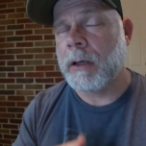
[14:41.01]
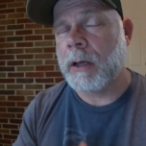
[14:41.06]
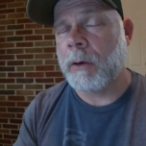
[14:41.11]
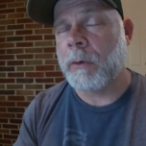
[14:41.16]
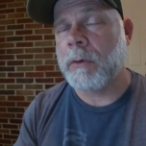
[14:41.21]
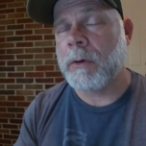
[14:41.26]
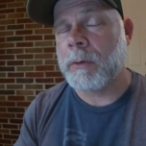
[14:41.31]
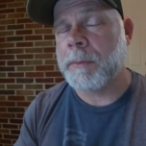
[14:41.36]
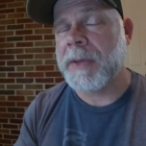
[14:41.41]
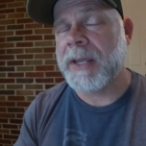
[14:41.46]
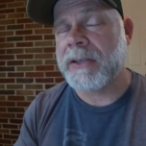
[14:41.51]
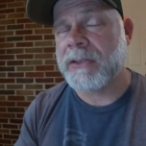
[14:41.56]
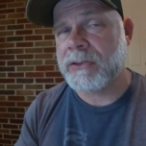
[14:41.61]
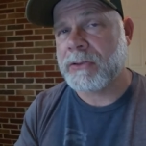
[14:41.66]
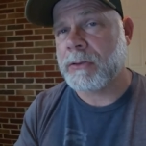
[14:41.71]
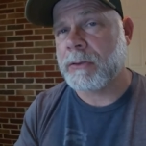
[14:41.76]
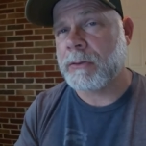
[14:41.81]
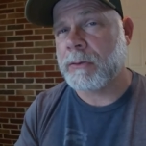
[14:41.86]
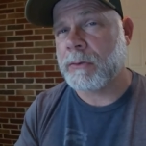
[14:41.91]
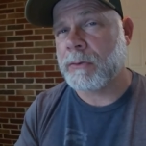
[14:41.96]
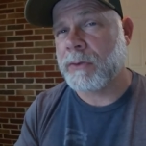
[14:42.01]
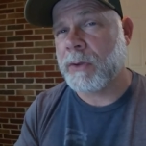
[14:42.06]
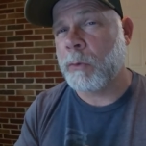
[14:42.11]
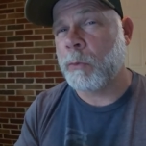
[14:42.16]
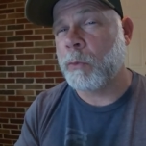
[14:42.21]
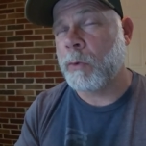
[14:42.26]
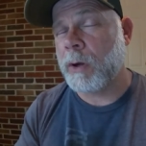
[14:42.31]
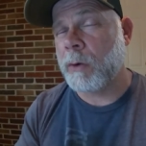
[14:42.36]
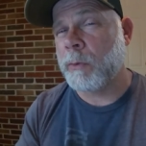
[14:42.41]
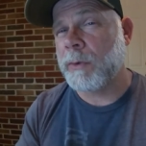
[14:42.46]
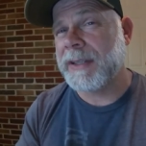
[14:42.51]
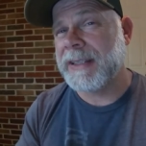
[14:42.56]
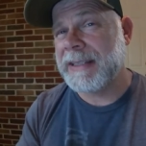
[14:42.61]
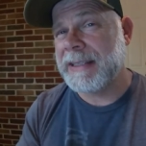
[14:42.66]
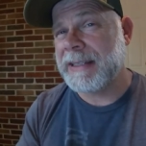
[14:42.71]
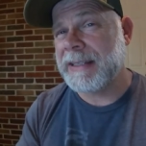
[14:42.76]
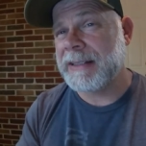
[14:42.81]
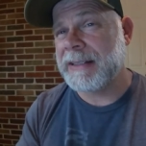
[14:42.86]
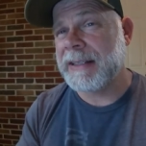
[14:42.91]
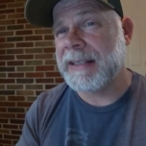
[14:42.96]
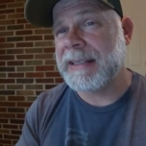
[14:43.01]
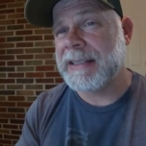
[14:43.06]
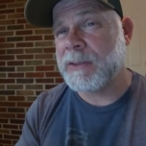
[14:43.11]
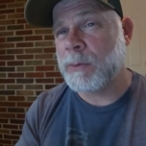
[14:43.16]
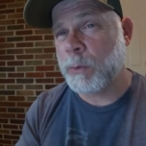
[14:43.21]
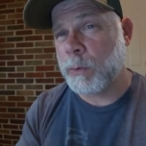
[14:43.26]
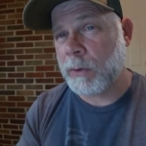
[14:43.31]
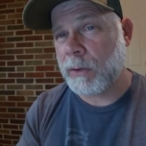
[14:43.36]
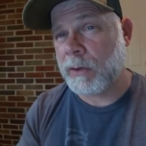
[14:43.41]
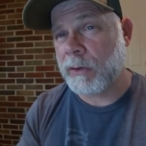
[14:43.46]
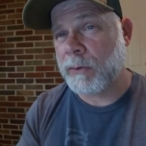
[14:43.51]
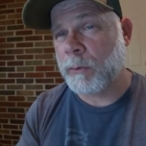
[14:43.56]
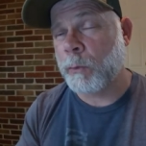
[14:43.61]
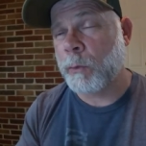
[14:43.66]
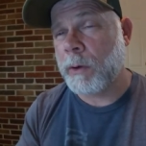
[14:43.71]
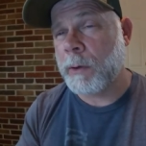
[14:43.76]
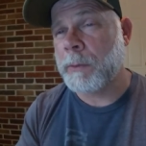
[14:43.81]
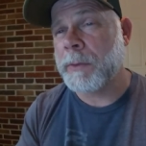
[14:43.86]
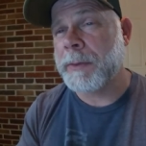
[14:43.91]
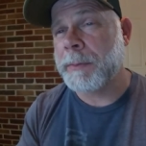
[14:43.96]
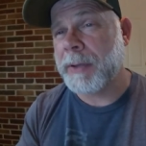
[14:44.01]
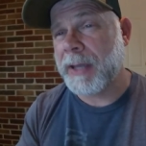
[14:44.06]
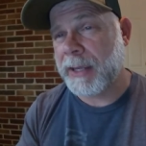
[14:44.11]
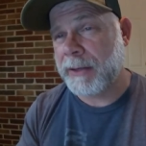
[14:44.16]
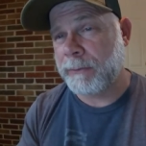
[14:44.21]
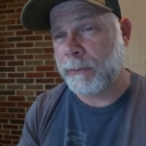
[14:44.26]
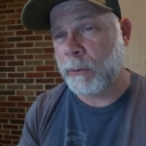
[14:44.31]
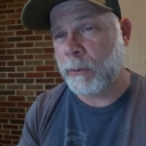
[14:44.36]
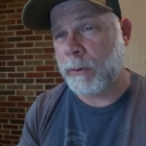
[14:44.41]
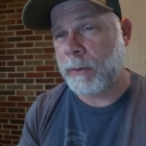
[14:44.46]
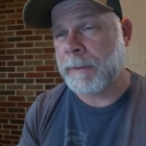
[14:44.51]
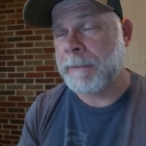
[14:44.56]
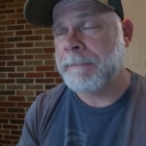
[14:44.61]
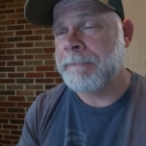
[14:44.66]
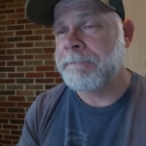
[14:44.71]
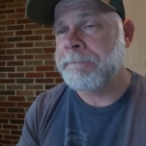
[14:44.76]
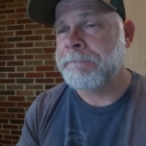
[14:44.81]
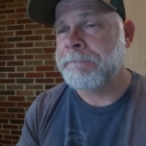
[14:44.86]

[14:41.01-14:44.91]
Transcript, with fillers: I want to make sure that what we get is worth what we pay for.